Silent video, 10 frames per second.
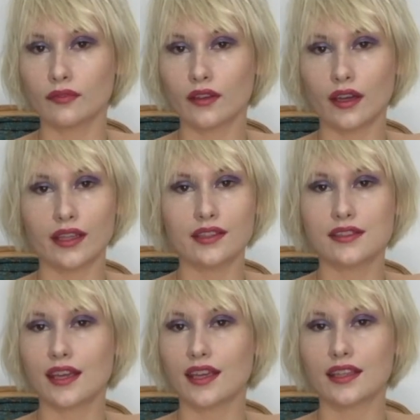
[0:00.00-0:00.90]
I can
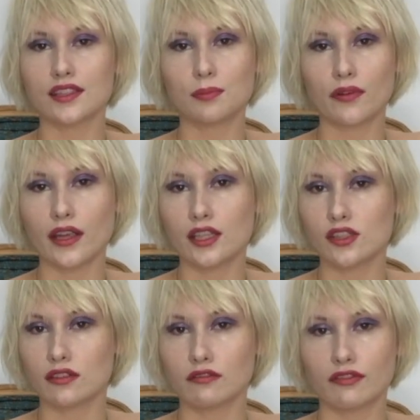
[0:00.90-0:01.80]
take
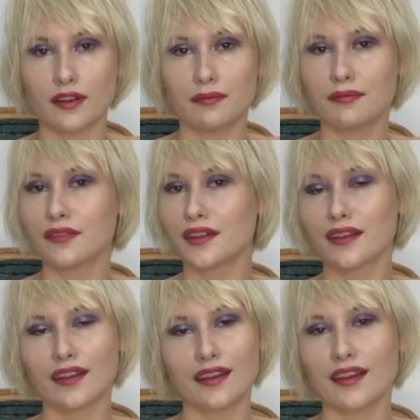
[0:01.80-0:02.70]
inspiration from,
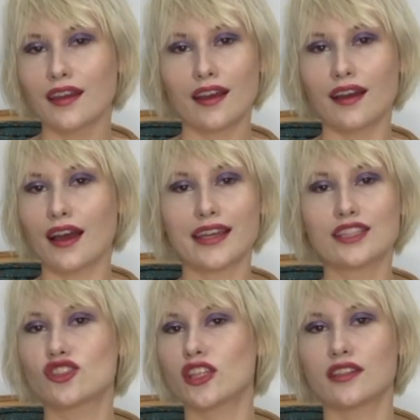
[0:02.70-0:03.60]
I can
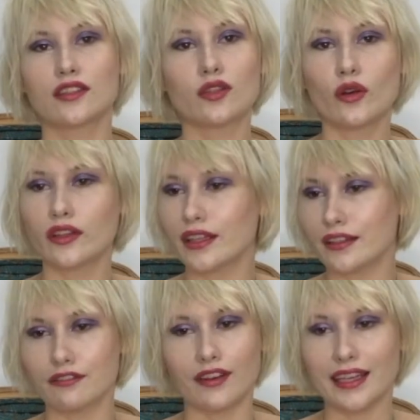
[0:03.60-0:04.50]
shit in a toilet
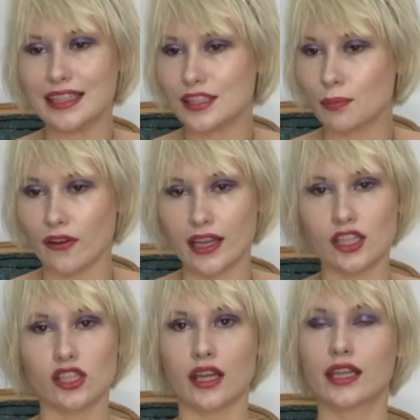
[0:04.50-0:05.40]
and find
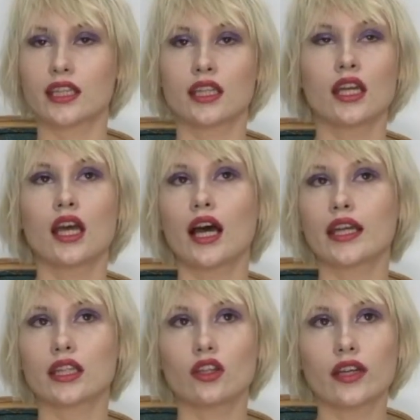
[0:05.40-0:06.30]
inspiration. I can
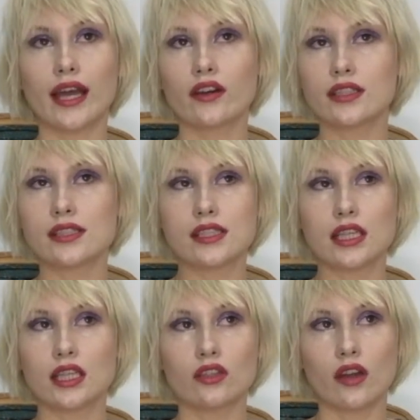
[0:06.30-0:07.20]
look out and
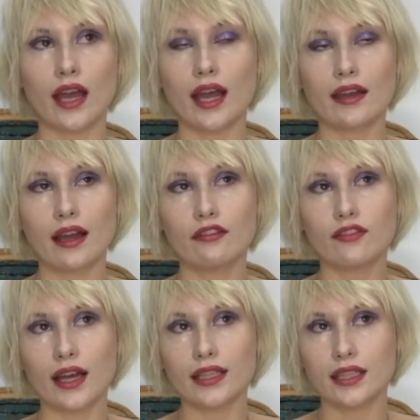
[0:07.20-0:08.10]
see, you know, I
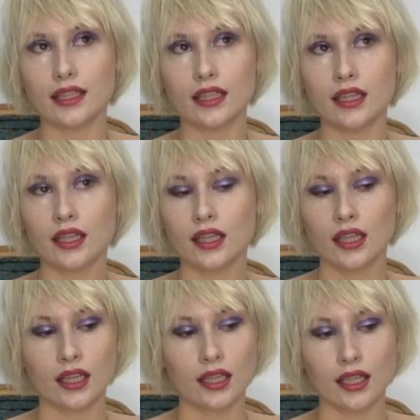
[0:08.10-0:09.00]
find it
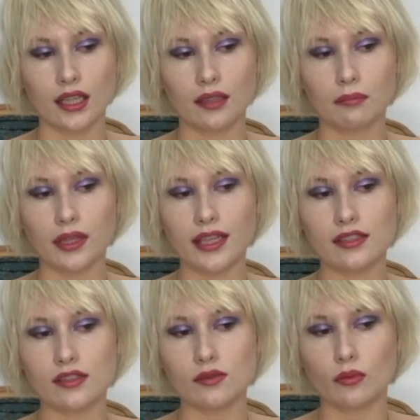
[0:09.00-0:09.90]
in
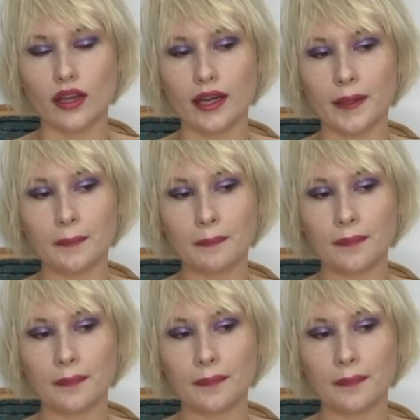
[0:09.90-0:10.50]
places where